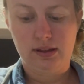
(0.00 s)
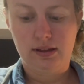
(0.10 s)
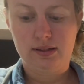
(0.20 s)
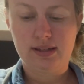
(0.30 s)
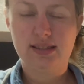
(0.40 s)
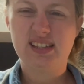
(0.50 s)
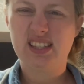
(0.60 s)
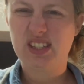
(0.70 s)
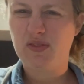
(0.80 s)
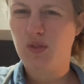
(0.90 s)
since this
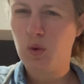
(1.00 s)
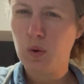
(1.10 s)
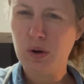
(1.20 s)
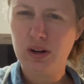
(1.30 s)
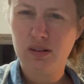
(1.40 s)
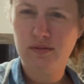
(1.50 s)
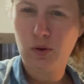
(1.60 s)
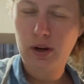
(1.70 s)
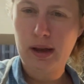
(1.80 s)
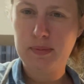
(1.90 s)
is 4
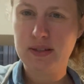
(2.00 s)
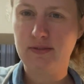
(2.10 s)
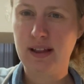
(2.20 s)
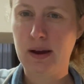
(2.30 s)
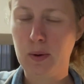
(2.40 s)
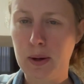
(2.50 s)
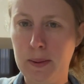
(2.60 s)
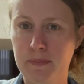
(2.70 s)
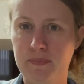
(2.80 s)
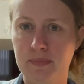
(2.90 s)
cups of flour,
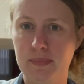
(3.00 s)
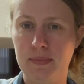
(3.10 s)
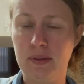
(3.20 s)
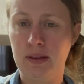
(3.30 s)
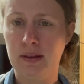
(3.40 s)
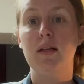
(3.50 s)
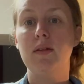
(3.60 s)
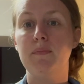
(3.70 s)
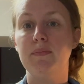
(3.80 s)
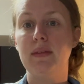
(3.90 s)

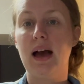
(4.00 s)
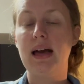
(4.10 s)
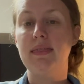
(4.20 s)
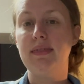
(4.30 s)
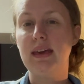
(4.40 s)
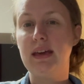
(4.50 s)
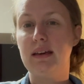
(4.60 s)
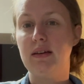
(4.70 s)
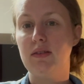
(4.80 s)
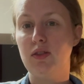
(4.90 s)
I think
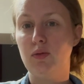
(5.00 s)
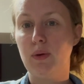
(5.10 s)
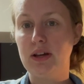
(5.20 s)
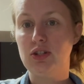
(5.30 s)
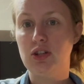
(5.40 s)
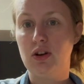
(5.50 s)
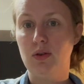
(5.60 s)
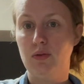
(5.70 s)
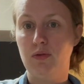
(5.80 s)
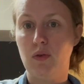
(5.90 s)
the ratio
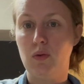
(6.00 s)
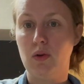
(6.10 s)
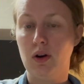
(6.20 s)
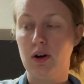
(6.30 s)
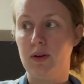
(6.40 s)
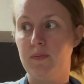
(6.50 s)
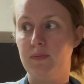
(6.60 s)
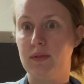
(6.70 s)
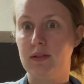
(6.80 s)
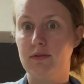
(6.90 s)
for
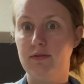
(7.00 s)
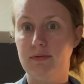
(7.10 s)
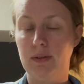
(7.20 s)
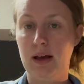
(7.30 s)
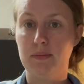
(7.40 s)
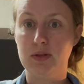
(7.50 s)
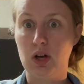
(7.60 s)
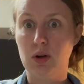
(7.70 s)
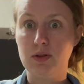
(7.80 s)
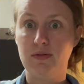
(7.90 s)

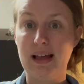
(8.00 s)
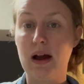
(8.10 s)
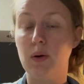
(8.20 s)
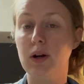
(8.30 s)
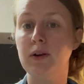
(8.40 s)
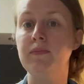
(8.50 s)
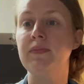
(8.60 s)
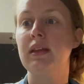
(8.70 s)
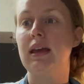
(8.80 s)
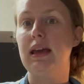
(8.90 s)
salt to flour
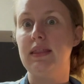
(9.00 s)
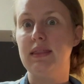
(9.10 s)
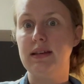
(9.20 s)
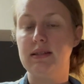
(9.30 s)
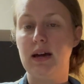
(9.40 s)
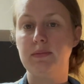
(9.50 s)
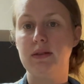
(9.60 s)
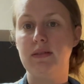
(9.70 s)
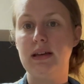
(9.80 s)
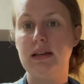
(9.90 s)
in these types of
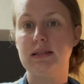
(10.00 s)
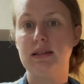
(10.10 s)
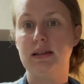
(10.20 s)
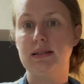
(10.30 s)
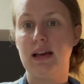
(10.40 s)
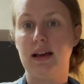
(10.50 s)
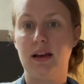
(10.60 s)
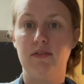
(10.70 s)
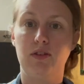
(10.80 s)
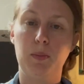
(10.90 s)
things is like
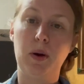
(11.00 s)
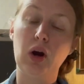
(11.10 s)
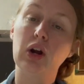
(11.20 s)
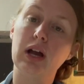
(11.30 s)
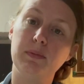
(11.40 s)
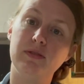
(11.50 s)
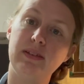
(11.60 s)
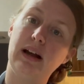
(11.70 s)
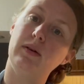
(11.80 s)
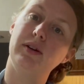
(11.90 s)
per cup of
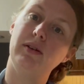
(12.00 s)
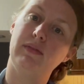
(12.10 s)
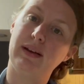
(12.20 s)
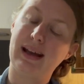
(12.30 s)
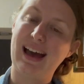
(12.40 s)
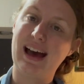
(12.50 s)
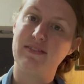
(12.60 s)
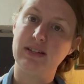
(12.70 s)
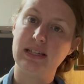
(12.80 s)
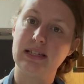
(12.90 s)
flour you have like a half
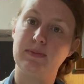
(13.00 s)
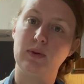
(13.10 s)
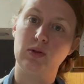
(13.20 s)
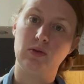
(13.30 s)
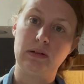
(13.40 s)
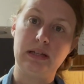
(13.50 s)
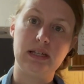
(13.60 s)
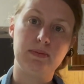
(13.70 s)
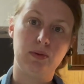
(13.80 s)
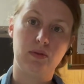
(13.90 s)
a teaspoon to a
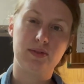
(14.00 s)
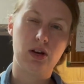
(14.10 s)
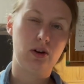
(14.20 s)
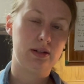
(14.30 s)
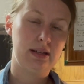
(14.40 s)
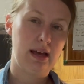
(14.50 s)
teaspoon of salt.